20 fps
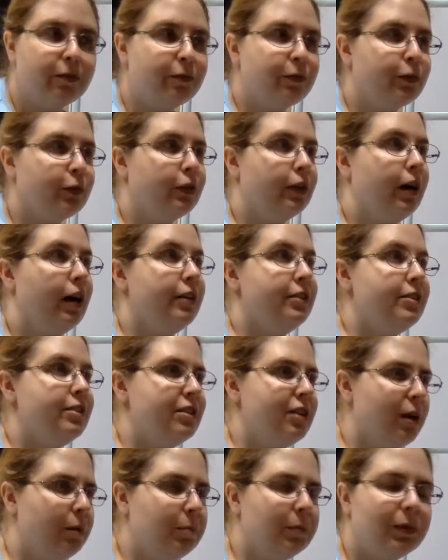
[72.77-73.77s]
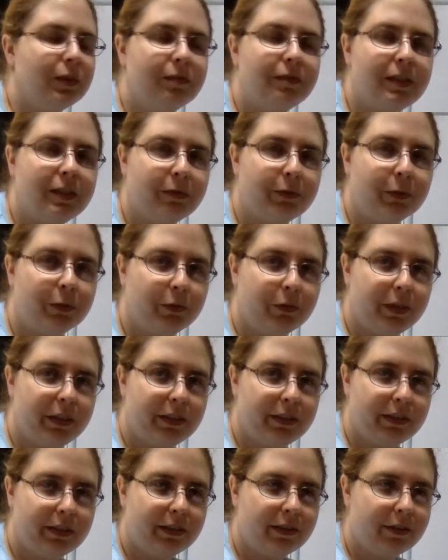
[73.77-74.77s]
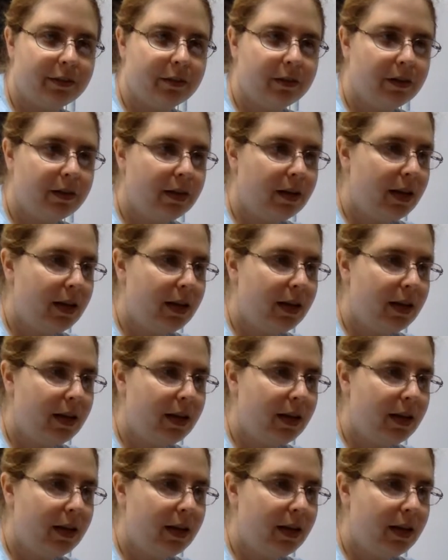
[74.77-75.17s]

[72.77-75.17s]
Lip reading: for a number of different reasons.